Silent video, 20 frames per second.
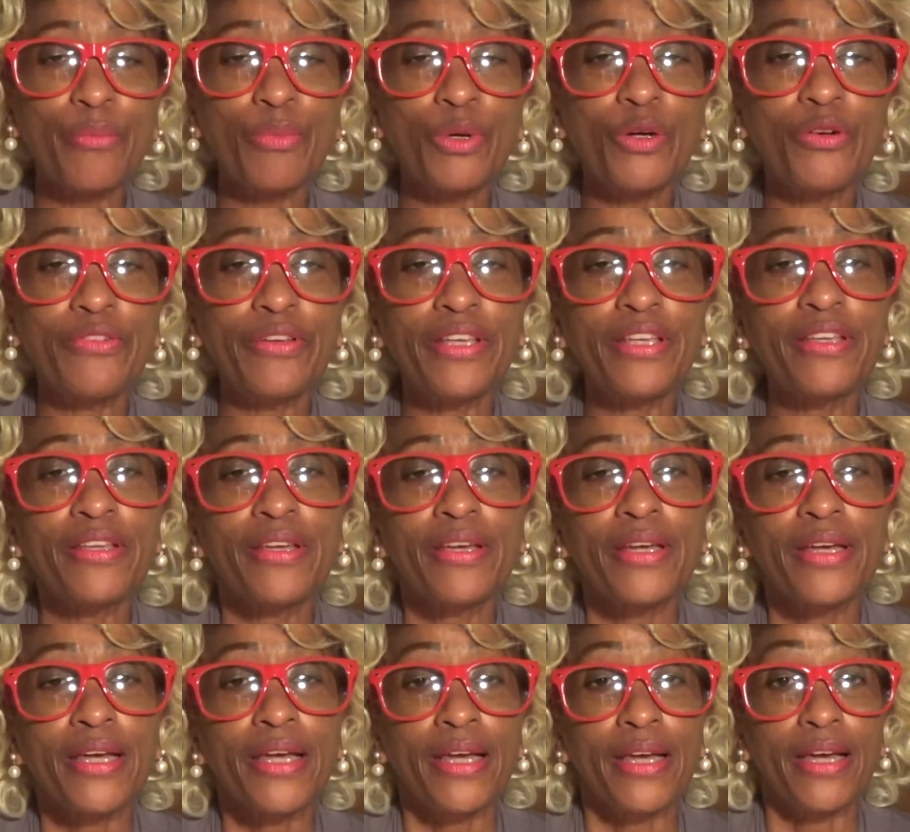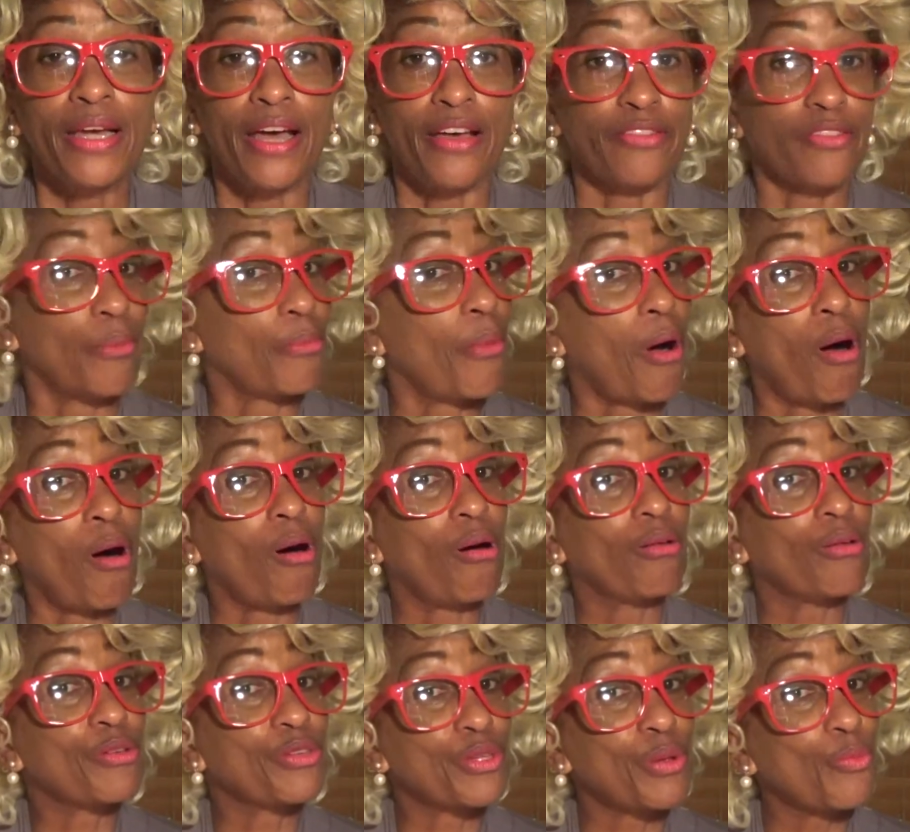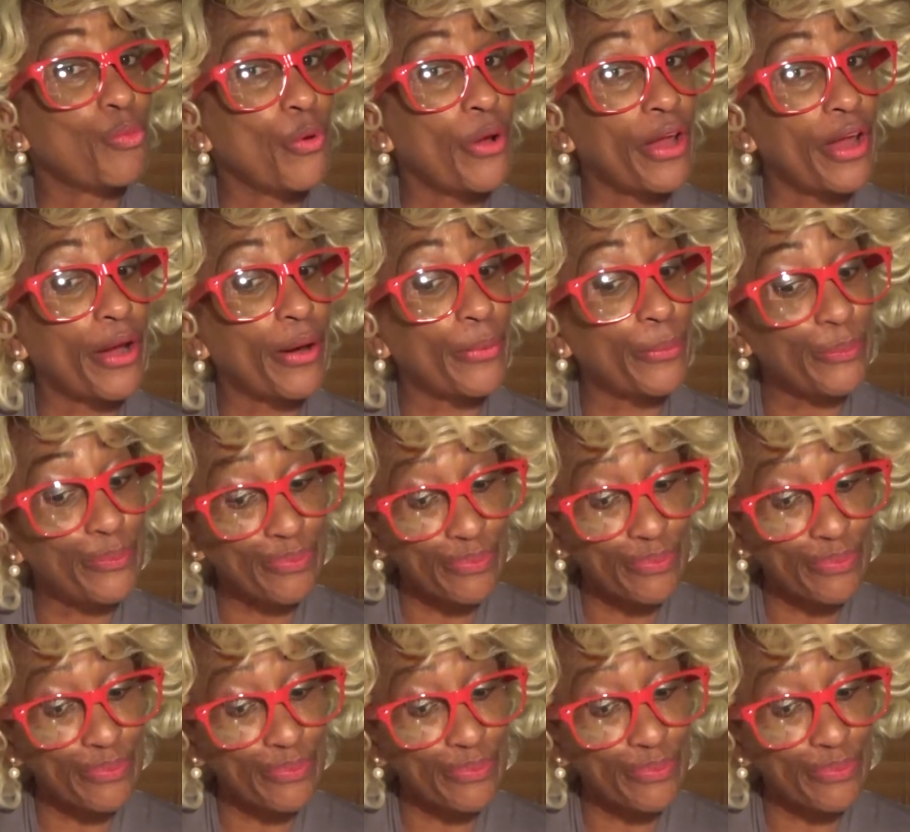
movie at the mall or somewhere.